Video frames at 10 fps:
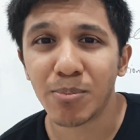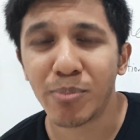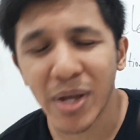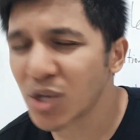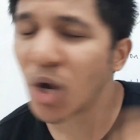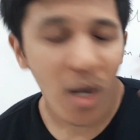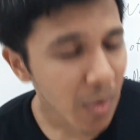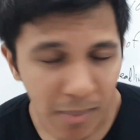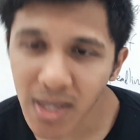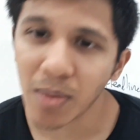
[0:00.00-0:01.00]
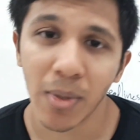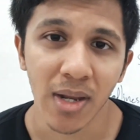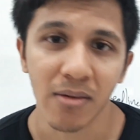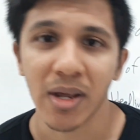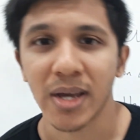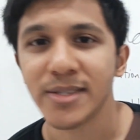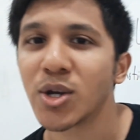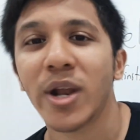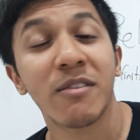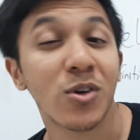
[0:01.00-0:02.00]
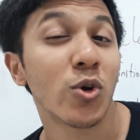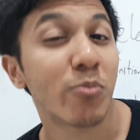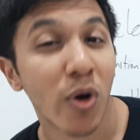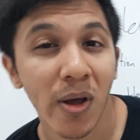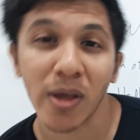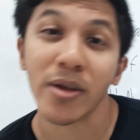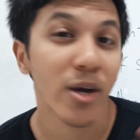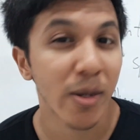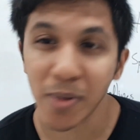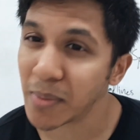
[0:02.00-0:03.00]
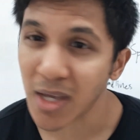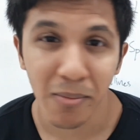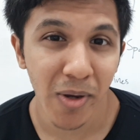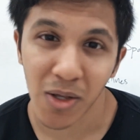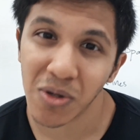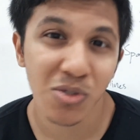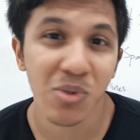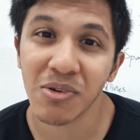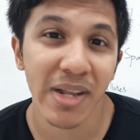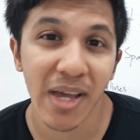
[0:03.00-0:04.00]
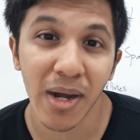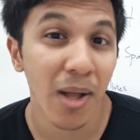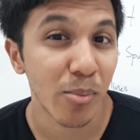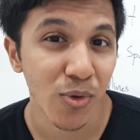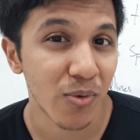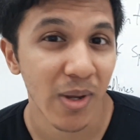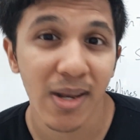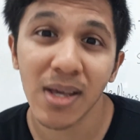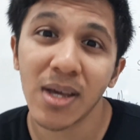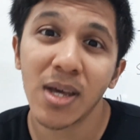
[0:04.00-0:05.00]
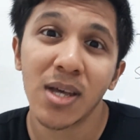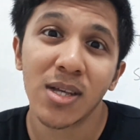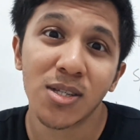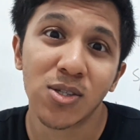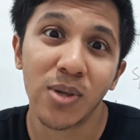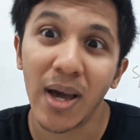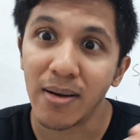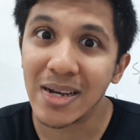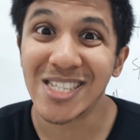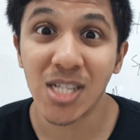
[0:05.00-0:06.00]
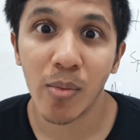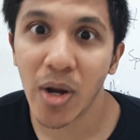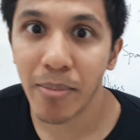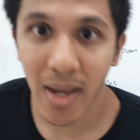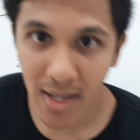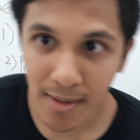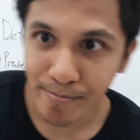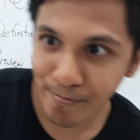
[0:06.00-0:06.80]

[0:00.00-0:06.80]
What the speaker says: But you gotta be making money, right, guys? You gotta have a good product and you gotta be making money, else we really can't help you, right? So yeah, let's jump right back in.